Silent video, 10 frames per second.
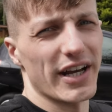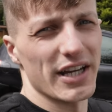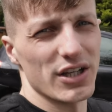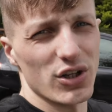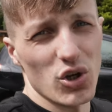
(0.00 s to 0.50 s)

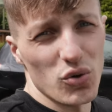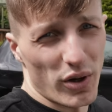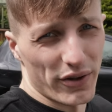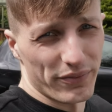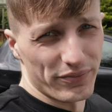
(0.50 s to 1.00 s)
a new
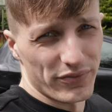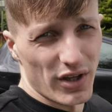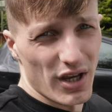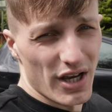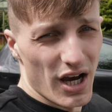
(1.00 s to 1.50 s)
one.
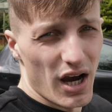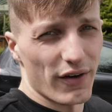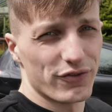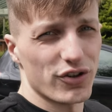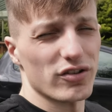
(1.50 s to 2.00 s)

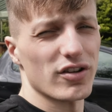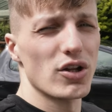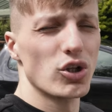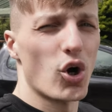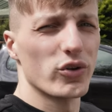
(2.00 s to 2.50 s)
I've just
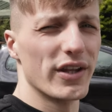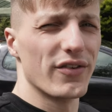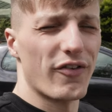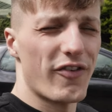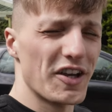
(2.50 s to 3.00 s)
logged
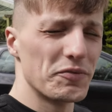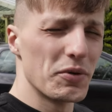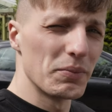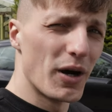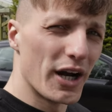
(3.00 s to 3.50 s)
into
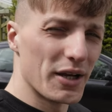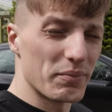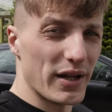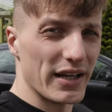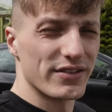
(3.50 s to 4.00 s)
Facebook
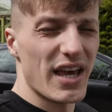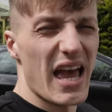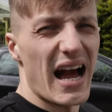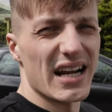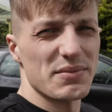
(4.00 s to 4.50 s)
Marketplace
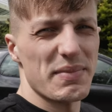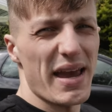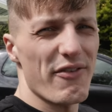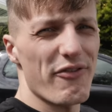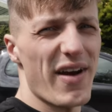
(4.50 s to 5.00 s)
and I may
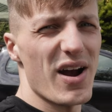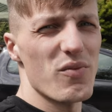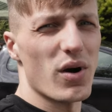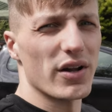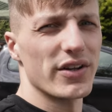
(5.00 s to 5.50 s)
have
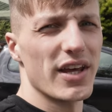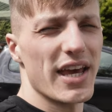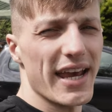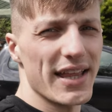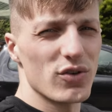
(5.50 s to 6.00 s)
found one
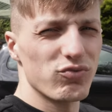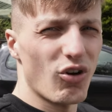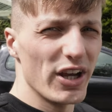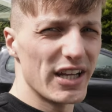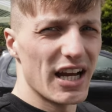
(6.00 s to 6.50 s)
in the
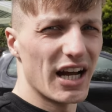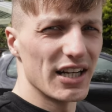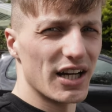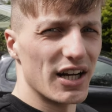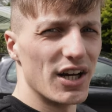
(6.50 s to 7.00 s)
right
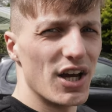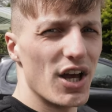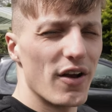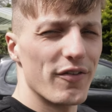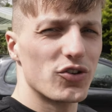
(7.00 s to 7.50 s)
colour
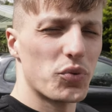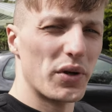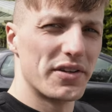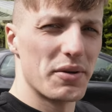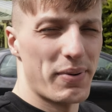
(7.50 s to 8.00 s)
for
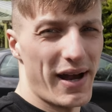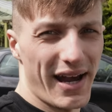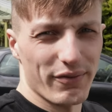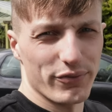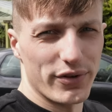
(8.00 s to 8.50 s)

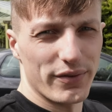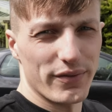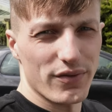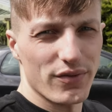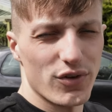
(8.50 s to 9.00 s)
£20.
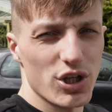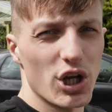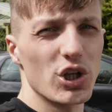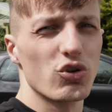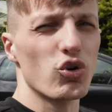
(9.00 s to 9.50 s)
The
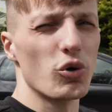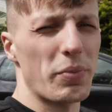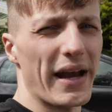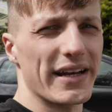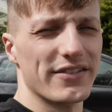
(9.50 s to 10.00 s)
only
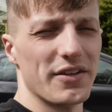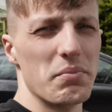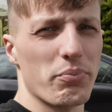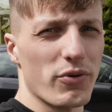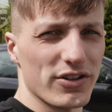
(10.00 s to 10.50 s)
drawback, it's
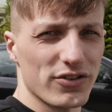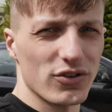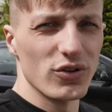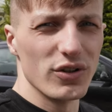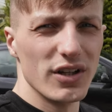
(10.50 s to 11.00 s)
in
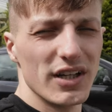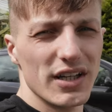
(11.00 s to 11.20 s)
Bristol,